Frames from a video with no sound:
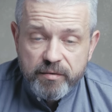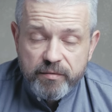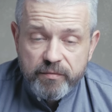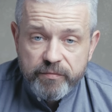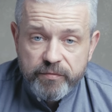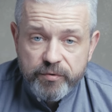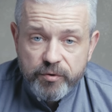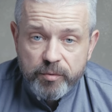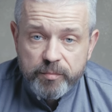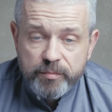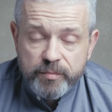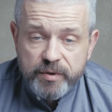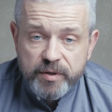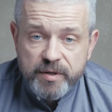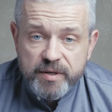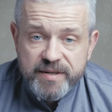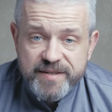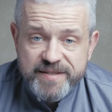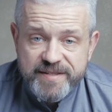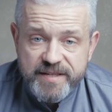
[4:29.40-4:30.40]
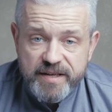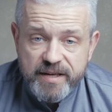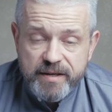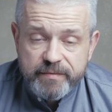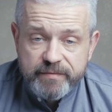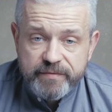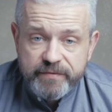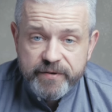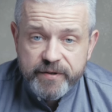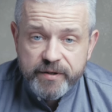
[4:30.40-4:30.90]
from
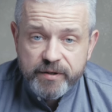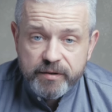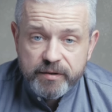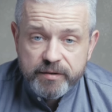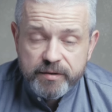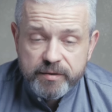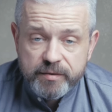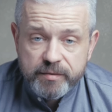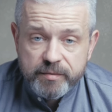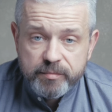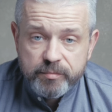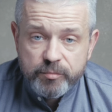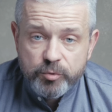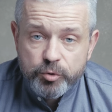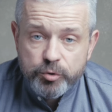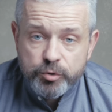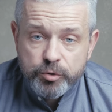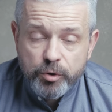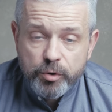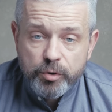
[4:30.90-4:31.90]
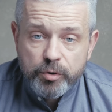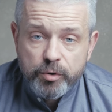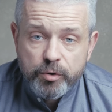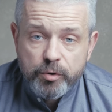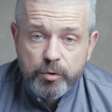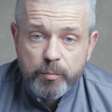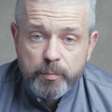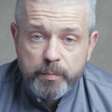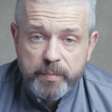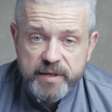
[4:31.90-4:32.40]
same field, but not
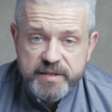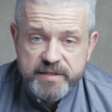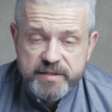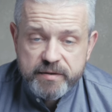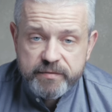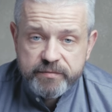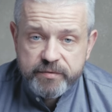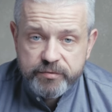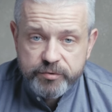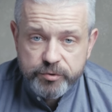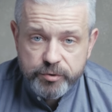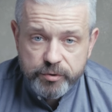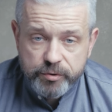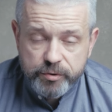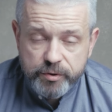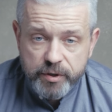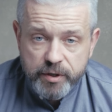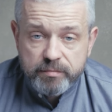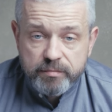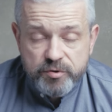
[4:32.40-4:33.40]
competing with you.